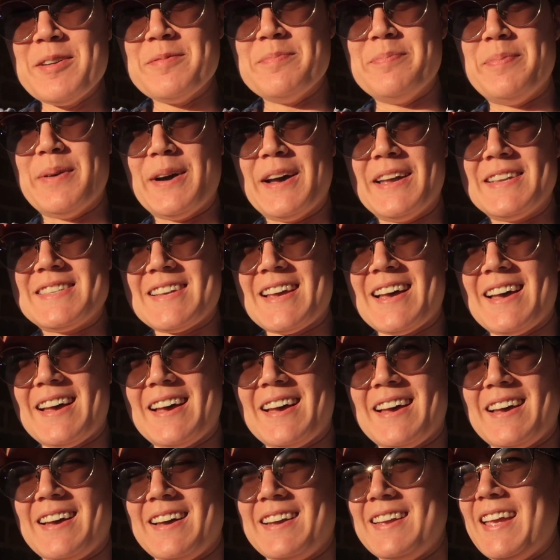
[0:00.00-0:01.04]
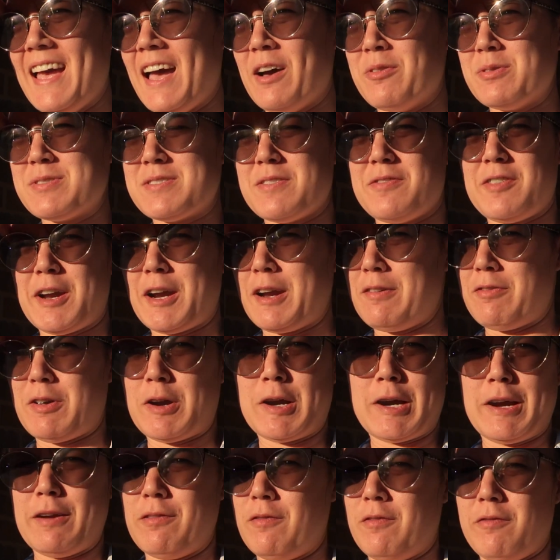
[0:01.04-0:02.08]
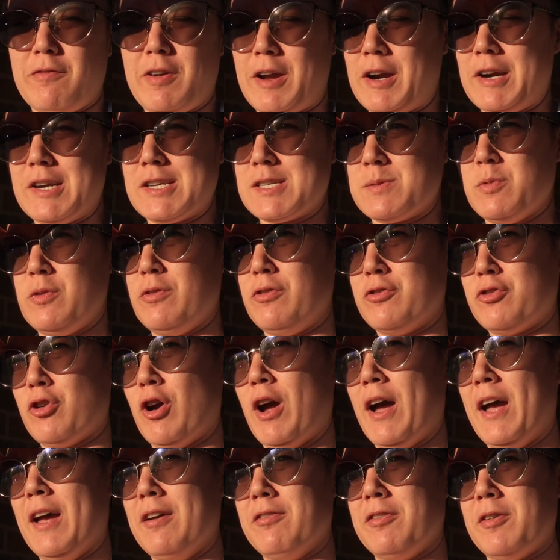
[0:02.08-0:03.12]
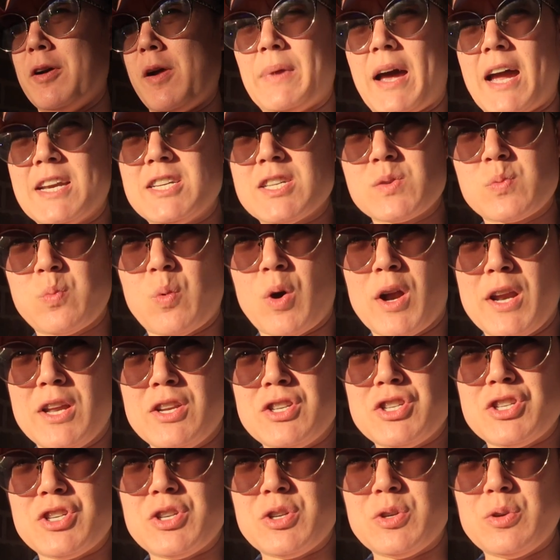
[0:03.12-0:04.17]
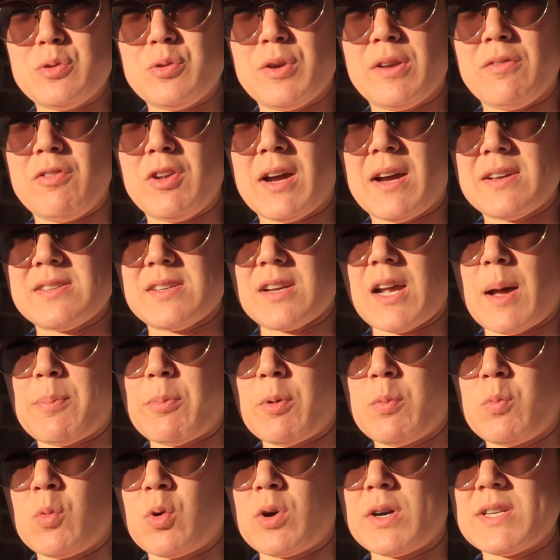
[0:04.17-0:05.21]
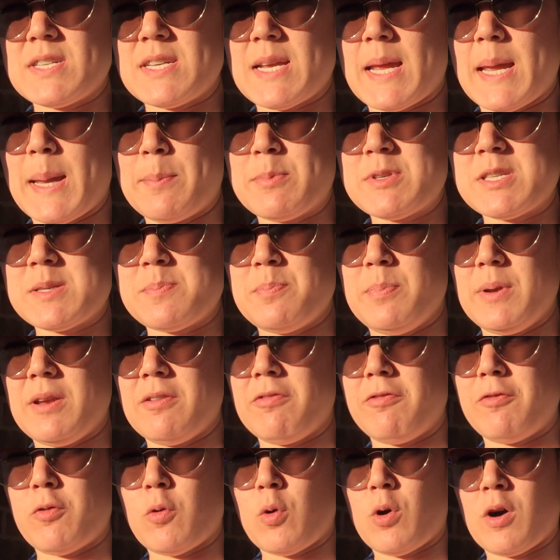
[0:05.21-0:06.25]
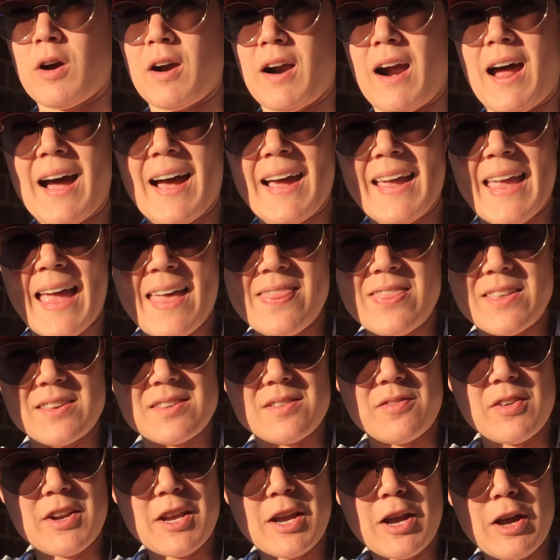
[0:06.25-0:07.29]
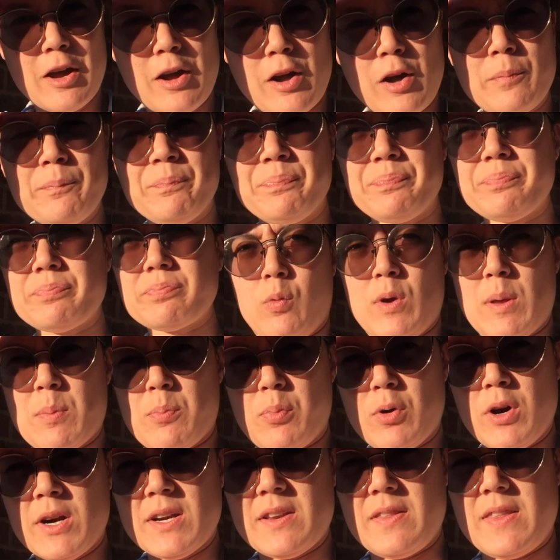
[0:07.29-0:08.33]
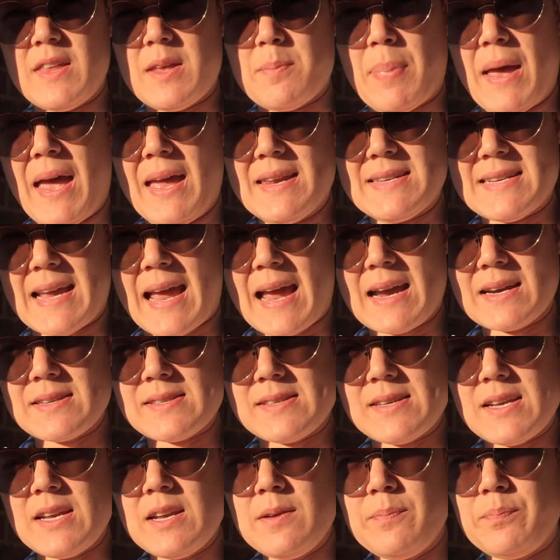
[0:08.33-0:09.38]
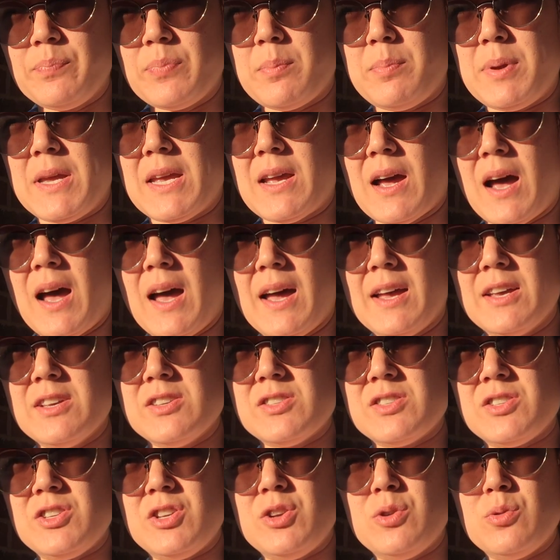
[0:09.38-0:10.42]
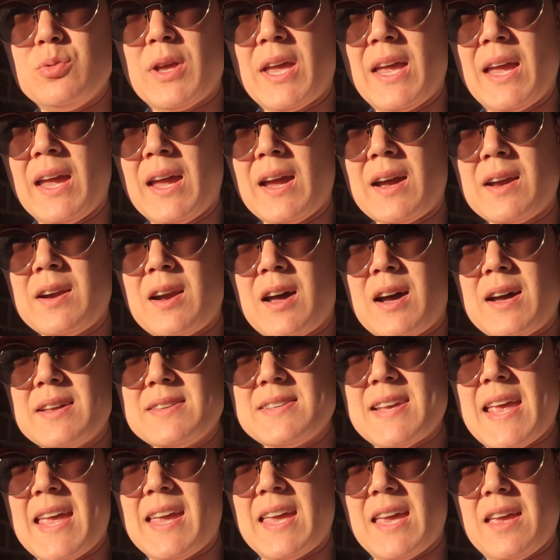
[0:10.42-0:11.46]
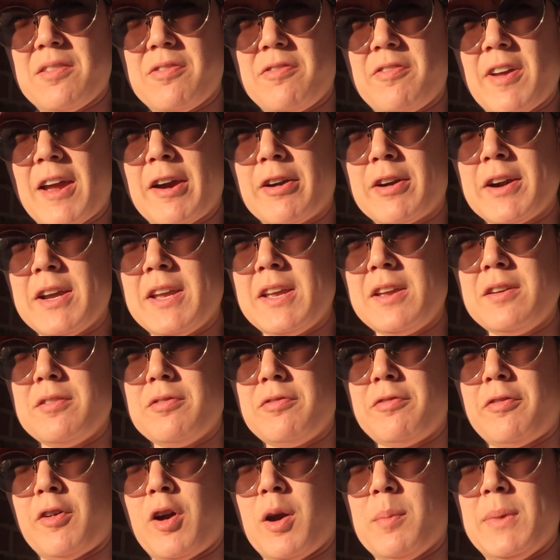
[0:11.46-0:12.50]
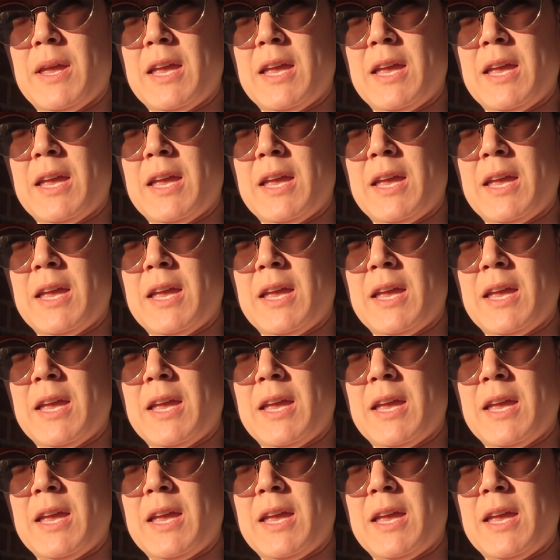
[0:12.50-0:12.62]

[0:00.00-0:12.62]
But yeah, it was a very, very, very smooth drive. I just wanted to give you guys a couple more tips before I end this video. We booked the pet taxi because you cannot take a ferry from